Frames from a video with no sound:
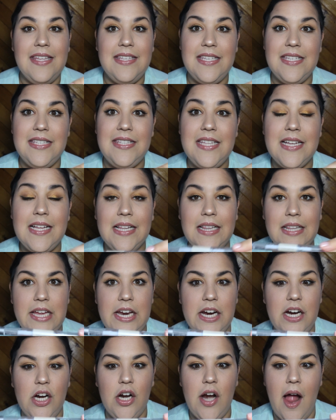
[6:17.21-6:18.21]
This is the
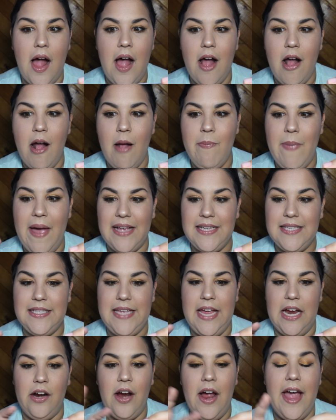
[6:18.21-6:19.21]
clear
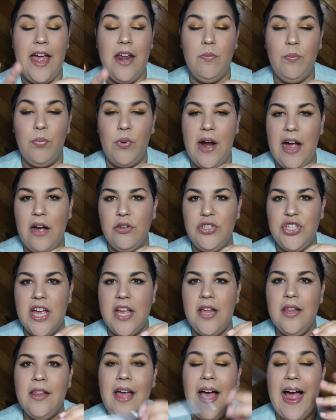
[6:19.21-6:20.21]
mascara and brow
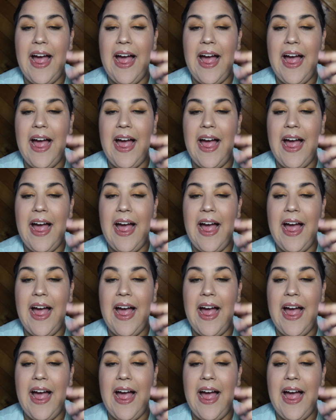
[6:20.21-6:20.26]
gel.